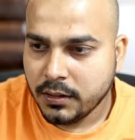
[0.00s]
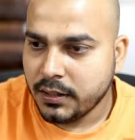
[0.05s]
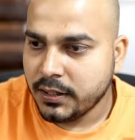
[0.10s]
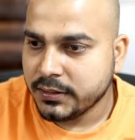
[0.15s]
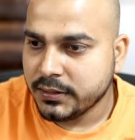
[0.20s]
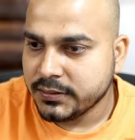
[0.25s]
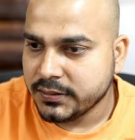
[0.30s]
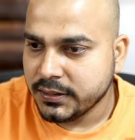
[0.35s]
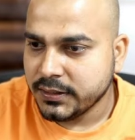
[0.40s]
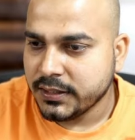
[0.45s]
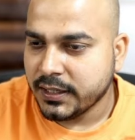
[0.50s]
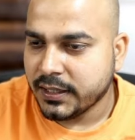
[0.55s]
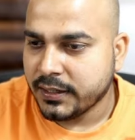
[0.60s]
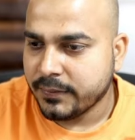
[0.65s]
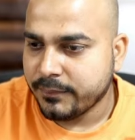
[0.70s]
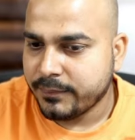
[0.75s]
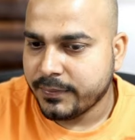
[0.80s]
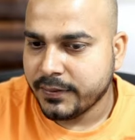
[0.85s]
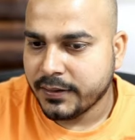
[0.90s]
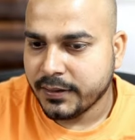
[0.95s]
Let's see
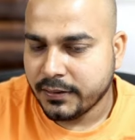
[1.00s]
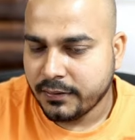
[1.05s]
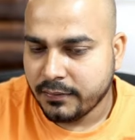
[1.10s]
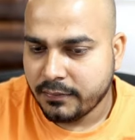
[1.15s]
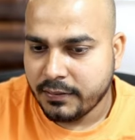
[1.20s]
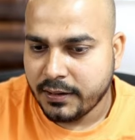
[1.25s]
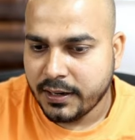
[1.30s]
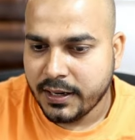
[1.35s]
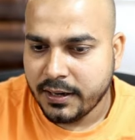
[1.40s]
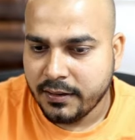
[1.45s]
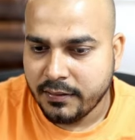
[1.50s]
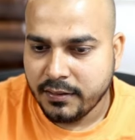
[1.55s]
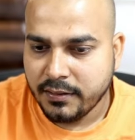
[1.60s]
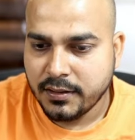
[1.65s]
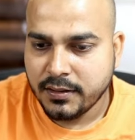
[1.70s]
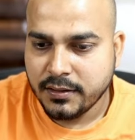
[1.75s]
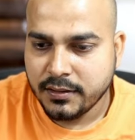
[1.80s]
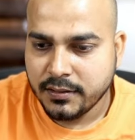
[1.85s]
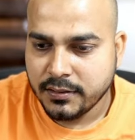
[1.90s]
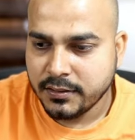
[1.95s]
that particular
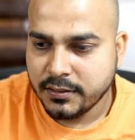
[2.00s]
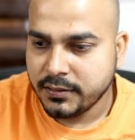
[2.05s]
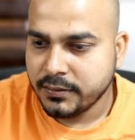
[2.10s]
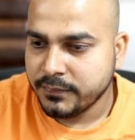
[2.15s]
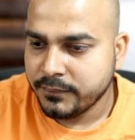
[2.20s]
error.